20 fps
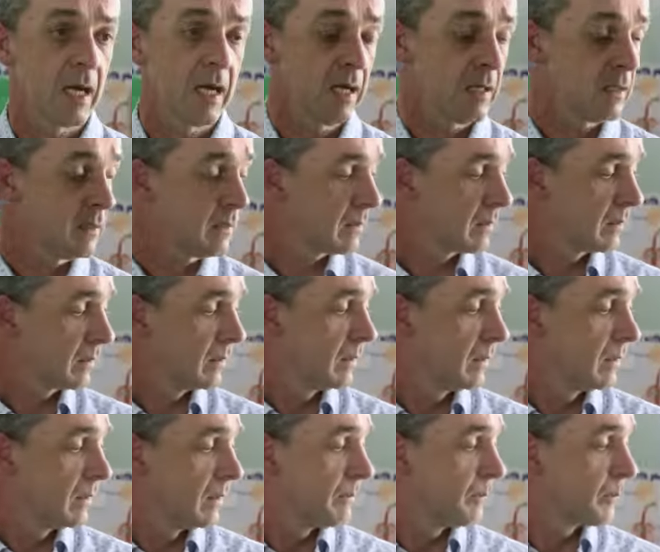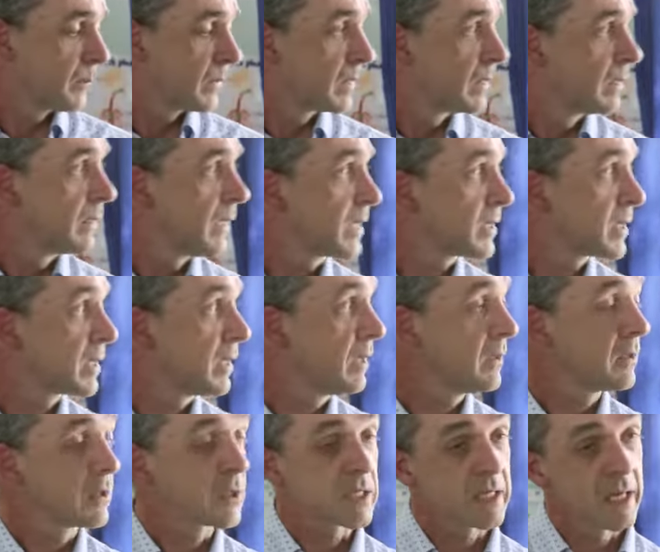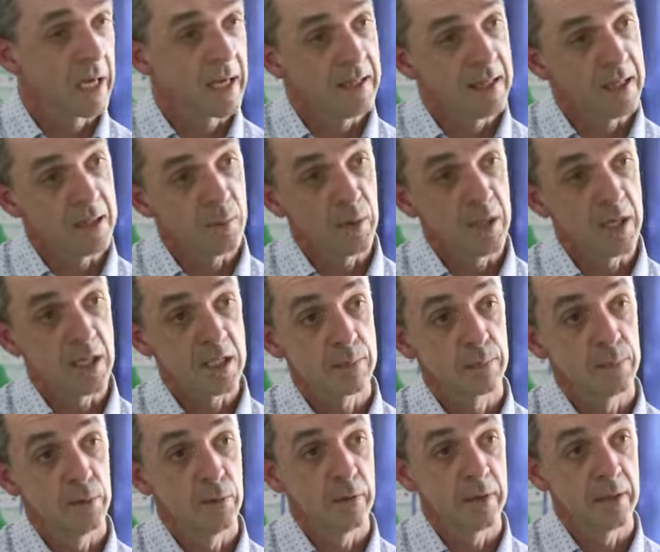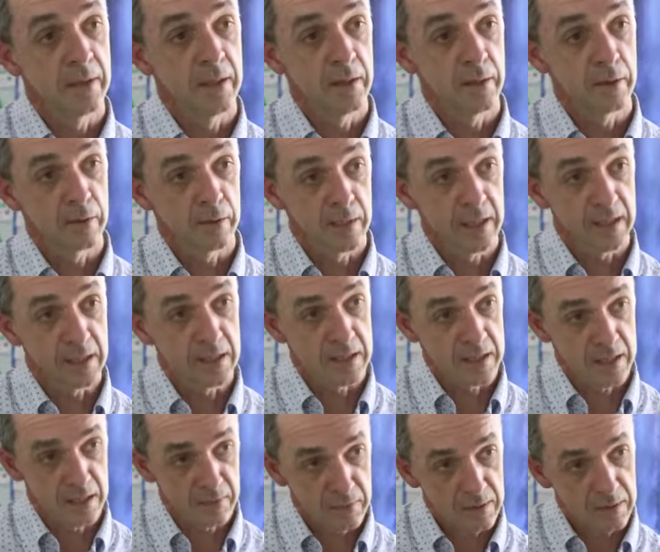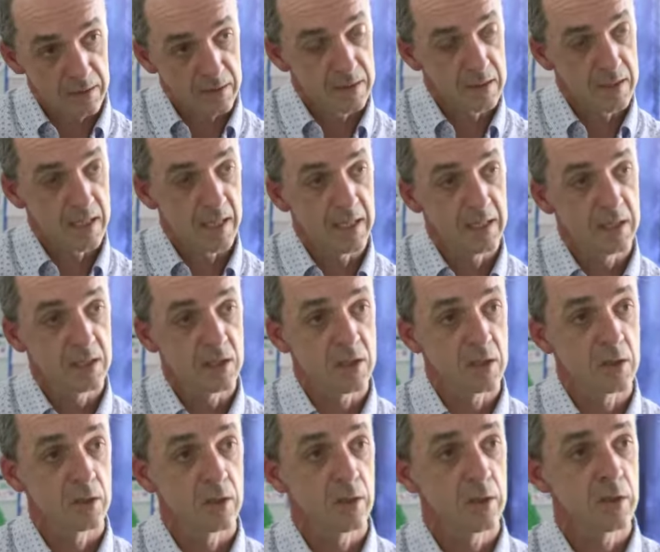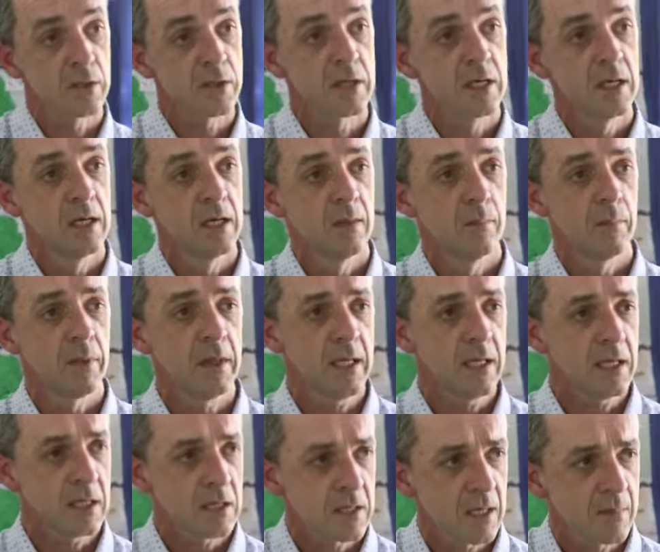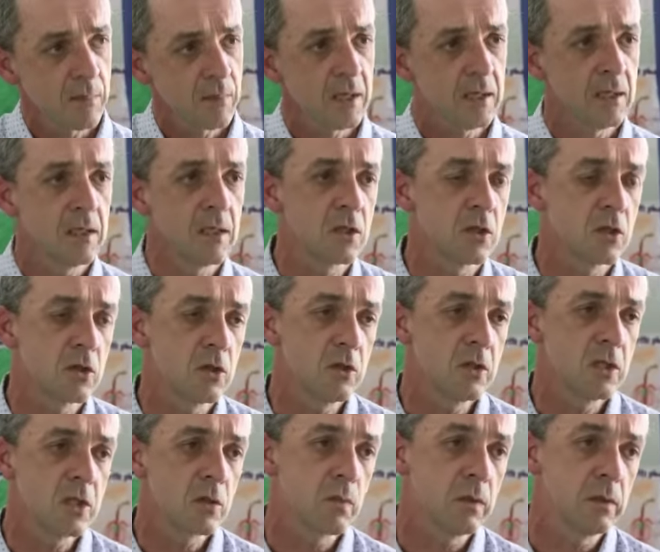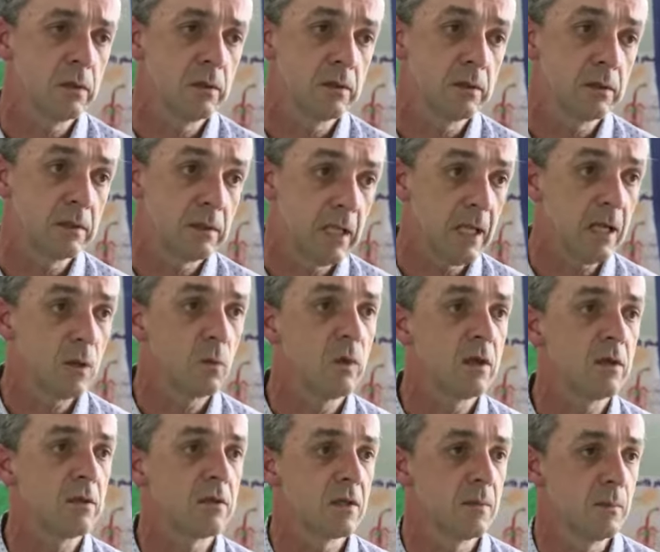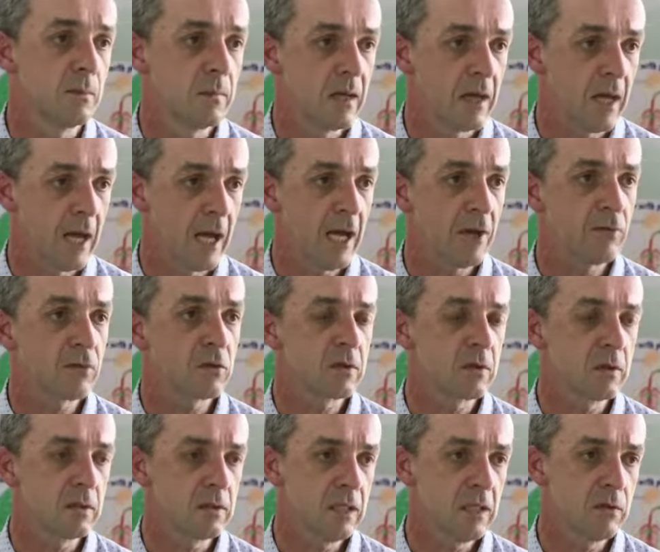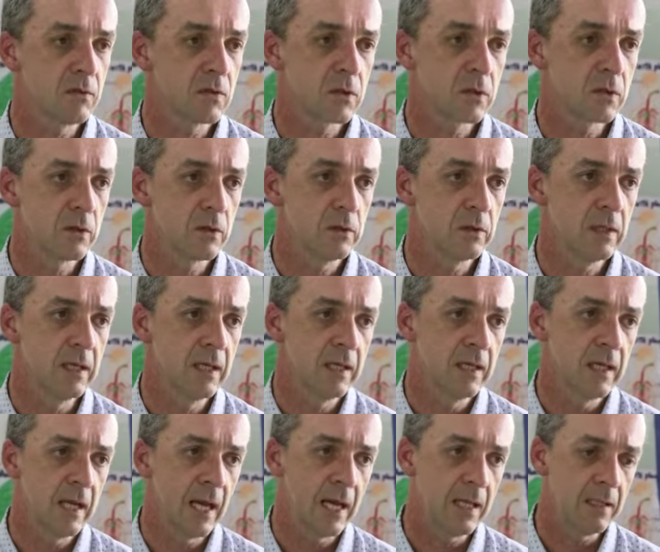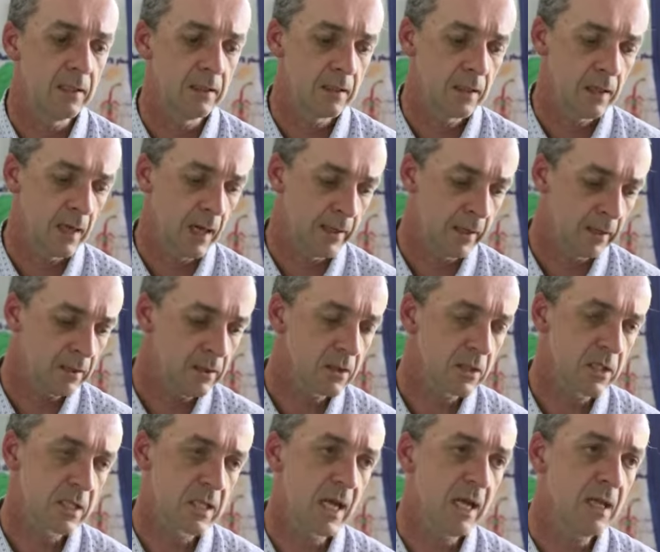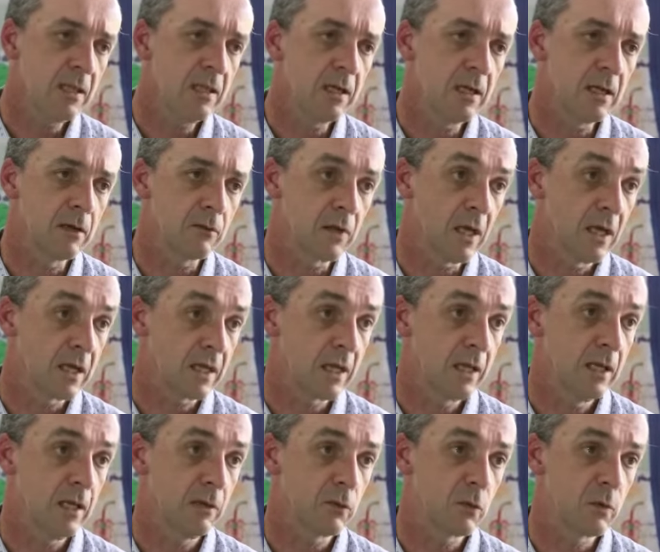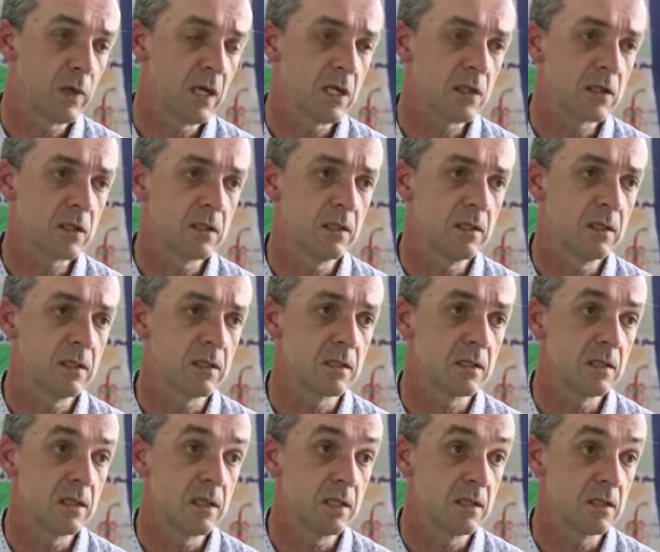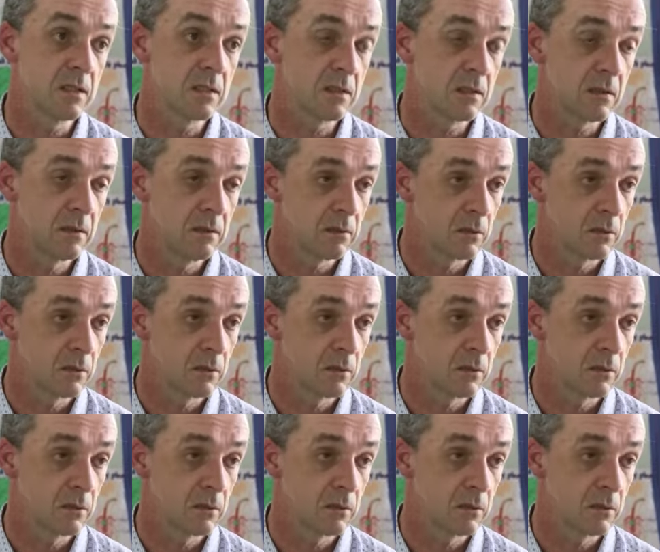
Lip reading: And that's an understanding we explore in our grade 7 science course, but that is something that students will take with them after they leave school. And an understanding of that kind of question is